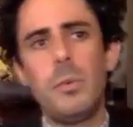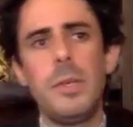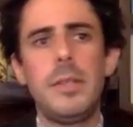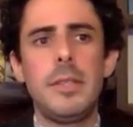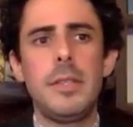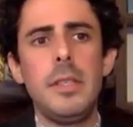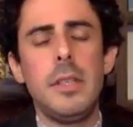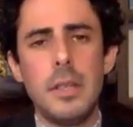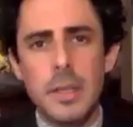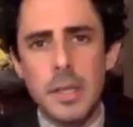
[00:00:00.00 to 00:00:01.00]
we
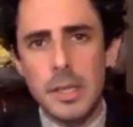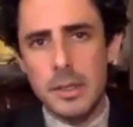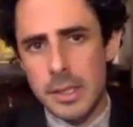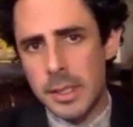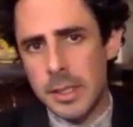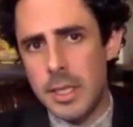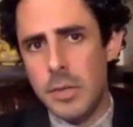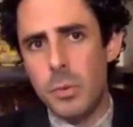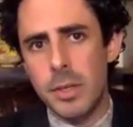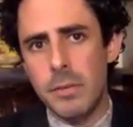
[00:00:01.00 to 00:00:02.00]
see here in
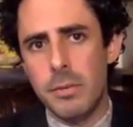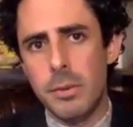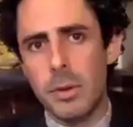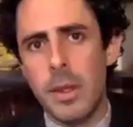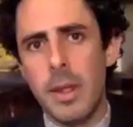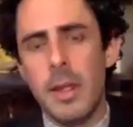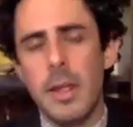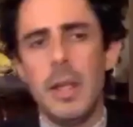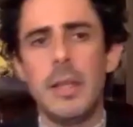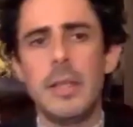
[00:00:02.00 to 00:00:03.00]
1924
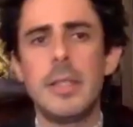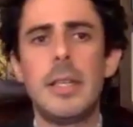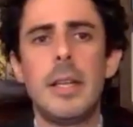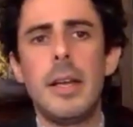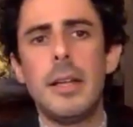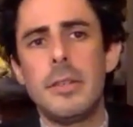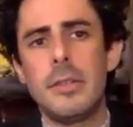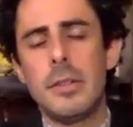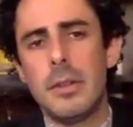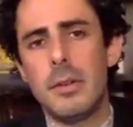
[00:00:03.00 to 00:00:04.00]
is that
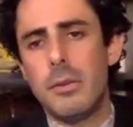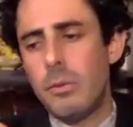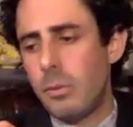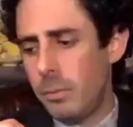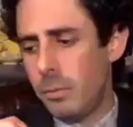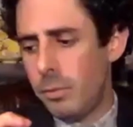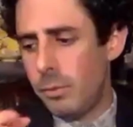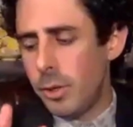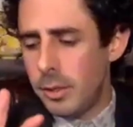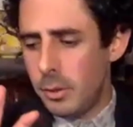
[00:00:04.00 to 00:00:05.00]

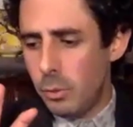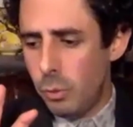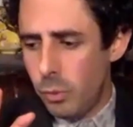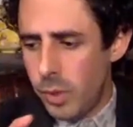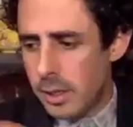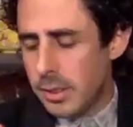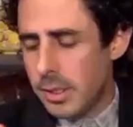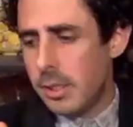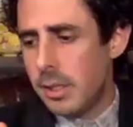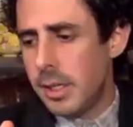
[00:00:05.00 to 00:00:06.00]
Freud
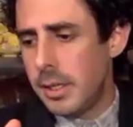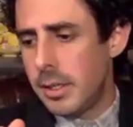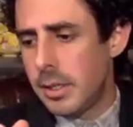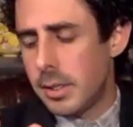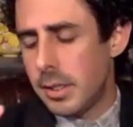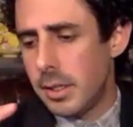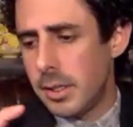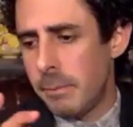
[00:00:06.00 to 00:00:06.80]
rearticulates